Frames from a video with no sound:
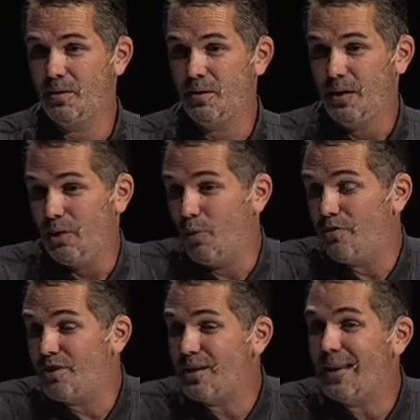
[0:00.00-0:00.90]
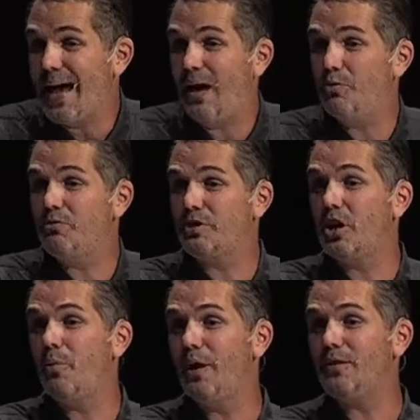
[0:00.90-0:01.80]
He wasn't allowed to
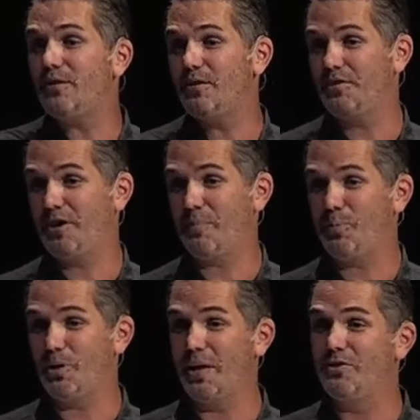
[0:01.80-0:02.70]
go into the temple, and